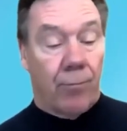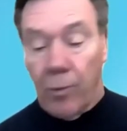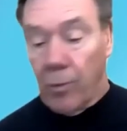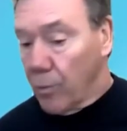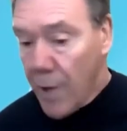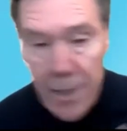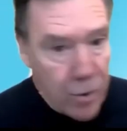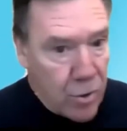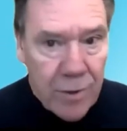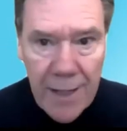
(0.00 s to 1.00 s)
great new
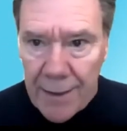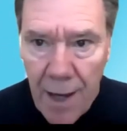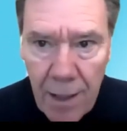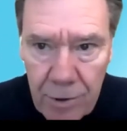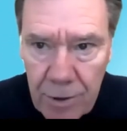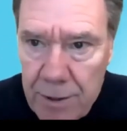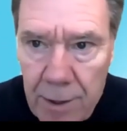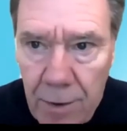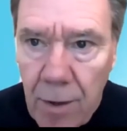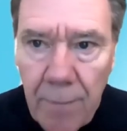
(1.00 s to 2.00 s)
technologies that are
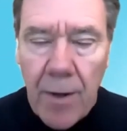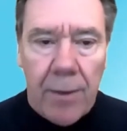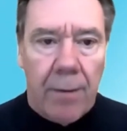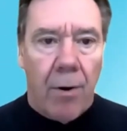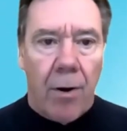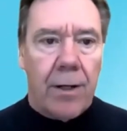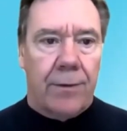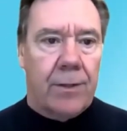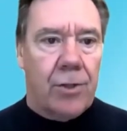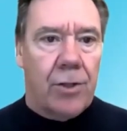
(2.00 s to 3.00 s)
going to be on the market
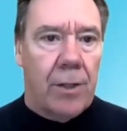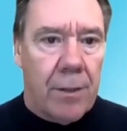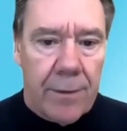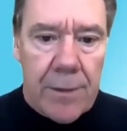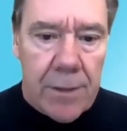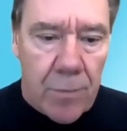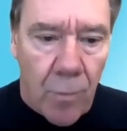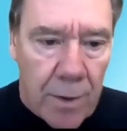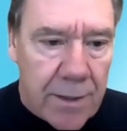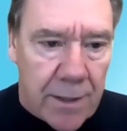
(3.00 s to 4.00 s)
this year. This is one
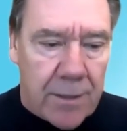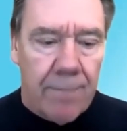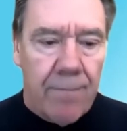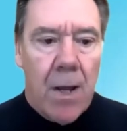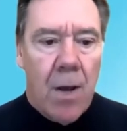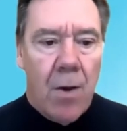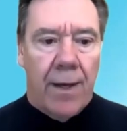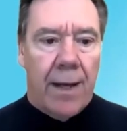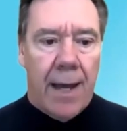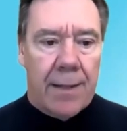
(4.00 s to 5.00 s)
system that
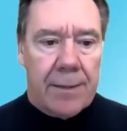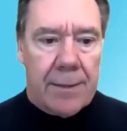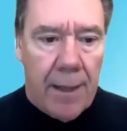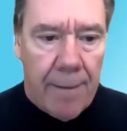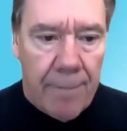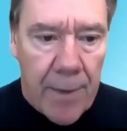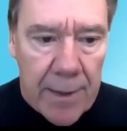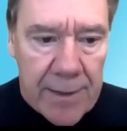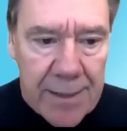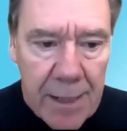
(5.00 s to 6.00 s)
has a
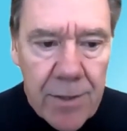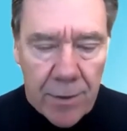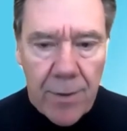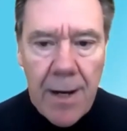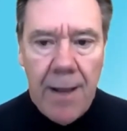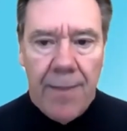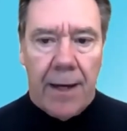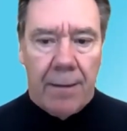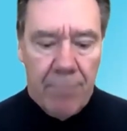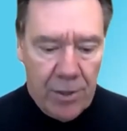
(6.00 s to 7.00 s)
sensor that
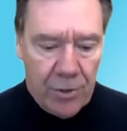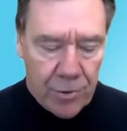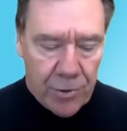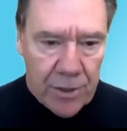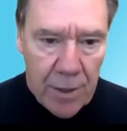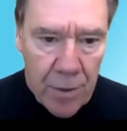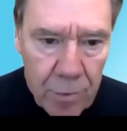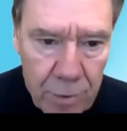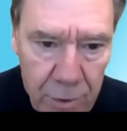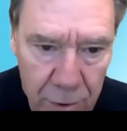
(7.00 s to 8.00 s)
can measure
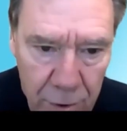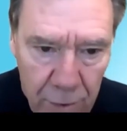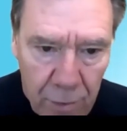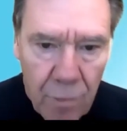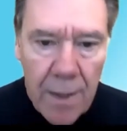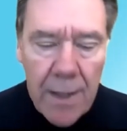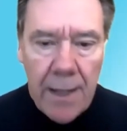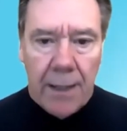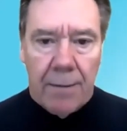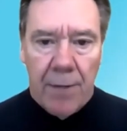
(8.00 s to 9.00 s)
CO2. It
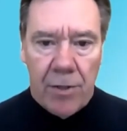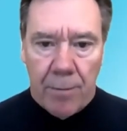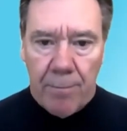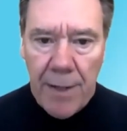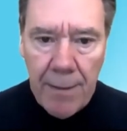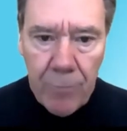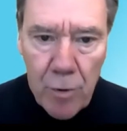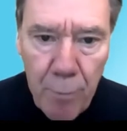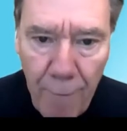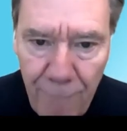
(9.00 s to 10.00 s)
can measure PM
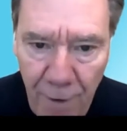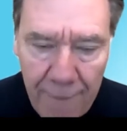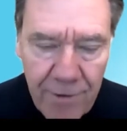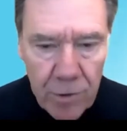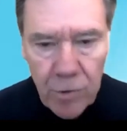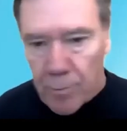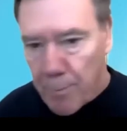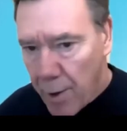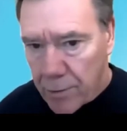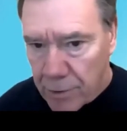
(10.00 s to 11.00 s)
2.5. Those are
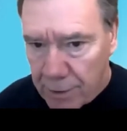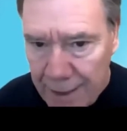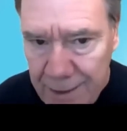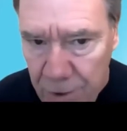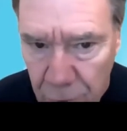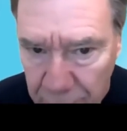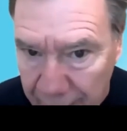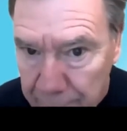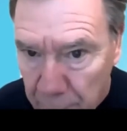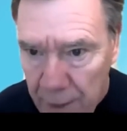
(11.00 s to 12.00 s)
particles less than 2.5
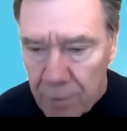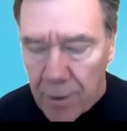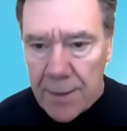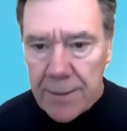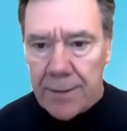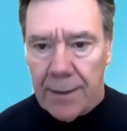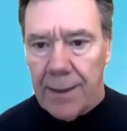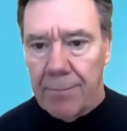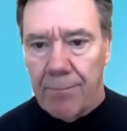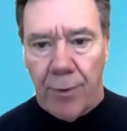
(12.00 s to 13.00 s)
microns that can
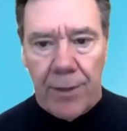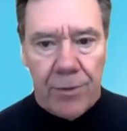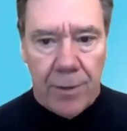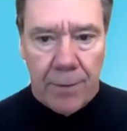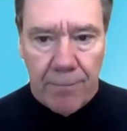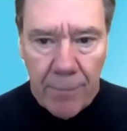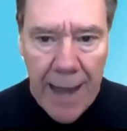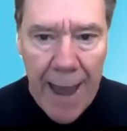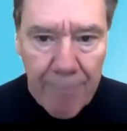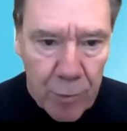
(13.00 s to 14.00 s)
bridge the
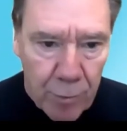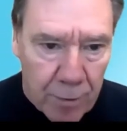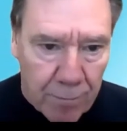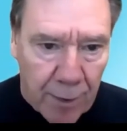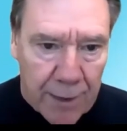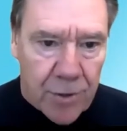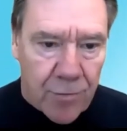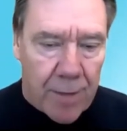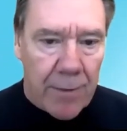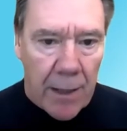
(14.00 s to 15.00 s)
gap between your bloodstream
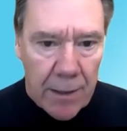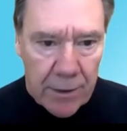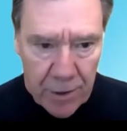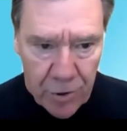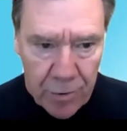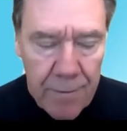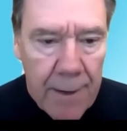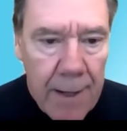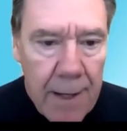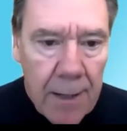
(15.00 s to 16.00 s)
and lung tissue,
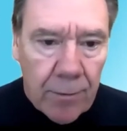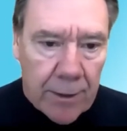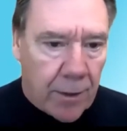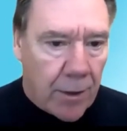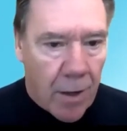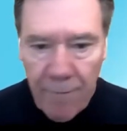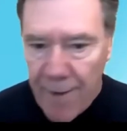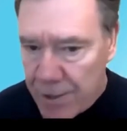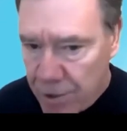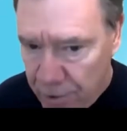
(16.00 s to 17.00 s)
lead to
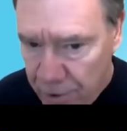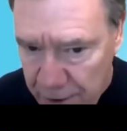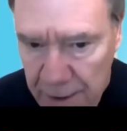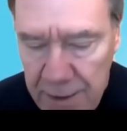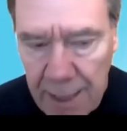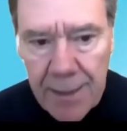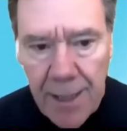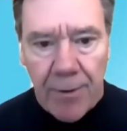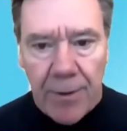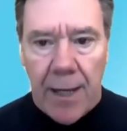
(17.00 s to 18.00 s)
cardiovascular disease, that type of
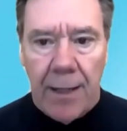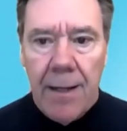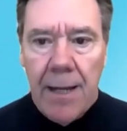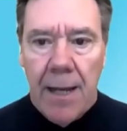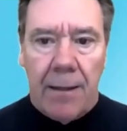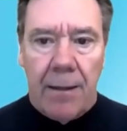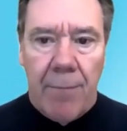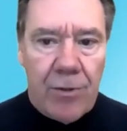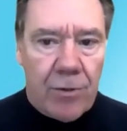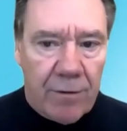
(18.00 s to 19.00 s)
thing. It can
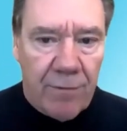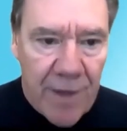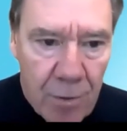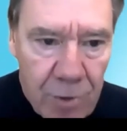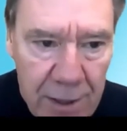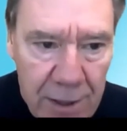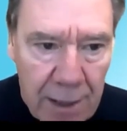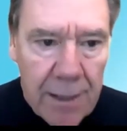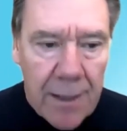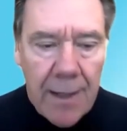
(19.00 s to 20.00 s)
measure VOC
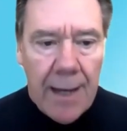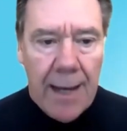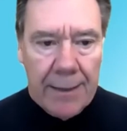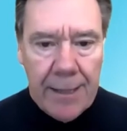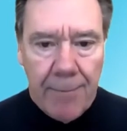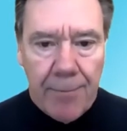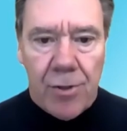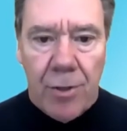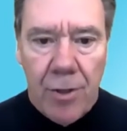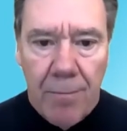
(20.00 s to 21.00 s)
and temperature and
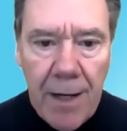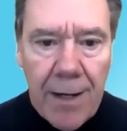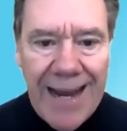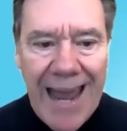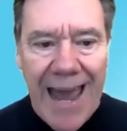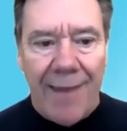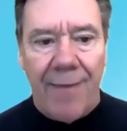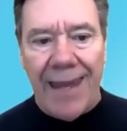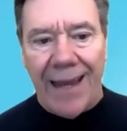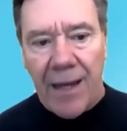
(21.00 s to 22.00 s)
humidity, and
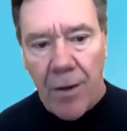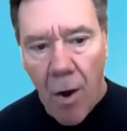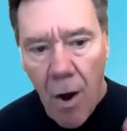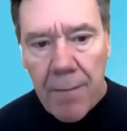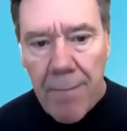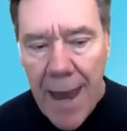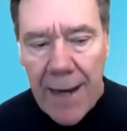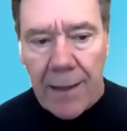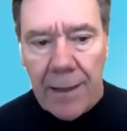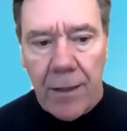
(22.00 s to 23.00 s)
it can
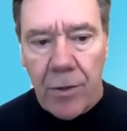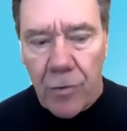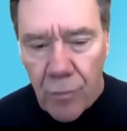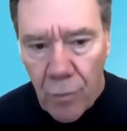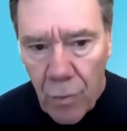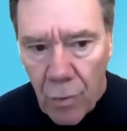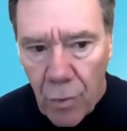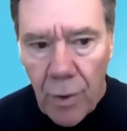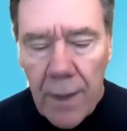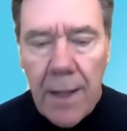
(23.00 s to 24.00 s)
automatically control
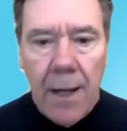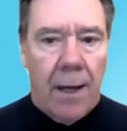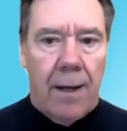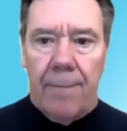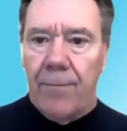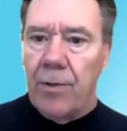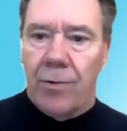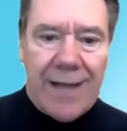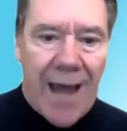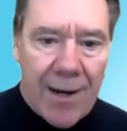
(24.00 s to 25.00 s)
your
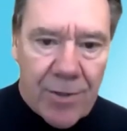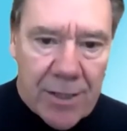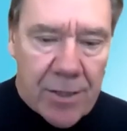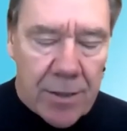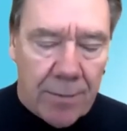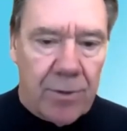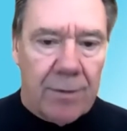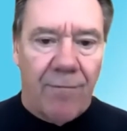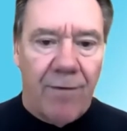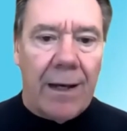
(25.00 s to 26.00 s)
entire system to
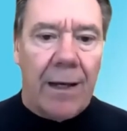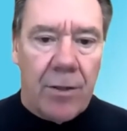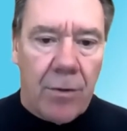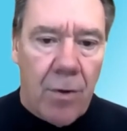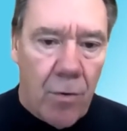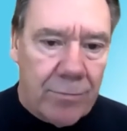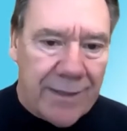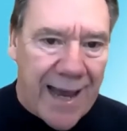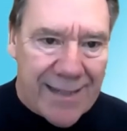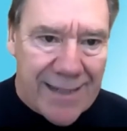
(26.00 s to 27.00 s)
ventilate your homes
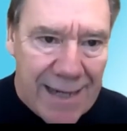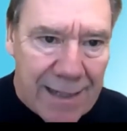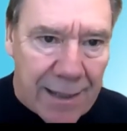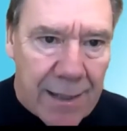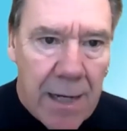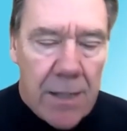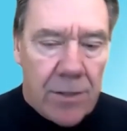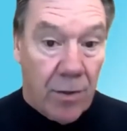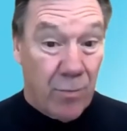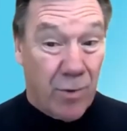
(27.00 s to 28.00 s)
as needed. So in
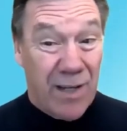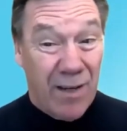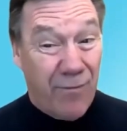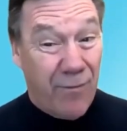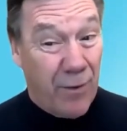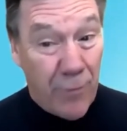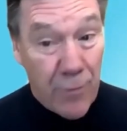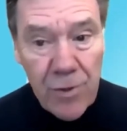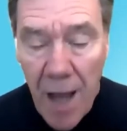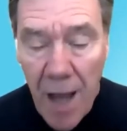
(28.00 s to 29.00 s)
other words, for the
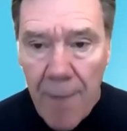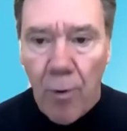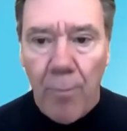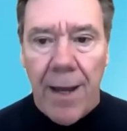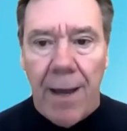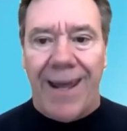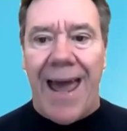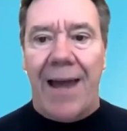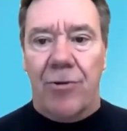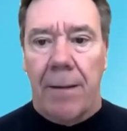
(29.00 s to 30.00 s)
first time, we'll be able to
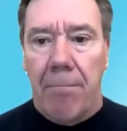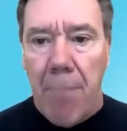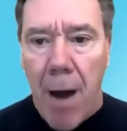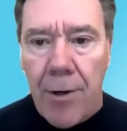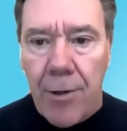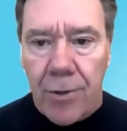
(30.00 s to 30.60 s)
actually monitor